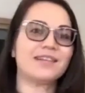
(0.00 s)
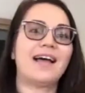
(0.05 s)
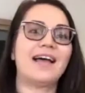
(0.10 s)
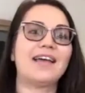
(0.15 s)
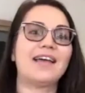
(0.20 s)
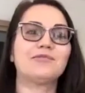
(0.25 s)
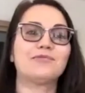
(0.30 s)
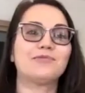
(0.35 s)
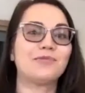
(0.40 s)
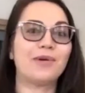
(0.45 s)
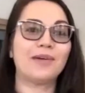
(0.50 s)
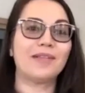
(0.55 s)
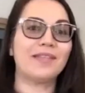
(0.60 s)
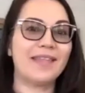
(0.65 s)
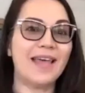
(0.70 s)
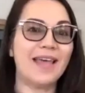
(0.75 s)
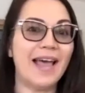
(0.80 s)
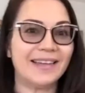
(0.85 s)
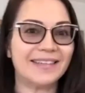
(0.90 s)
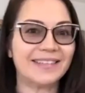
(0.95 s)
I don't want
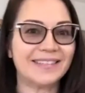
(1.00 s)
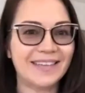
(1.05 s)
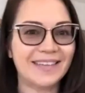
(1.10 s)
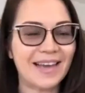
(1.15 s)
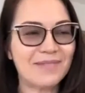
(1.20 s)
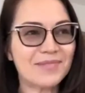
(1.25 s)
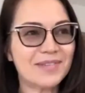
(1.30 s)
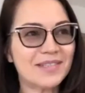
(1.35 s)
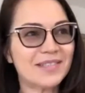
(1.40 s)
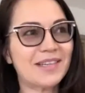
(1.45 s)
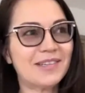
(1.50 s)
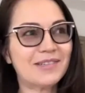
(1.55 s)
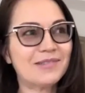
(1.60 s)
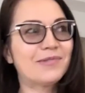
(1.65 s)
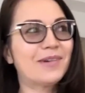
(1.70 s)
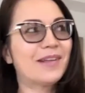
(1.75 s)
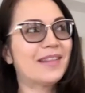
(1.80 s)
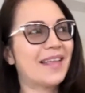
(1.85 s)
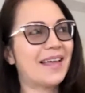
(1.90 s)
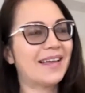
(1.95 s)
that. Obviously I don't
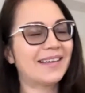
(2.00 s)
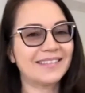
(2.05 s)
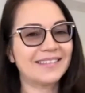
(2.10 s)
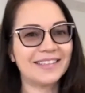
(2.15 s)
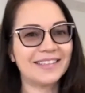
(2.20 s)
want that,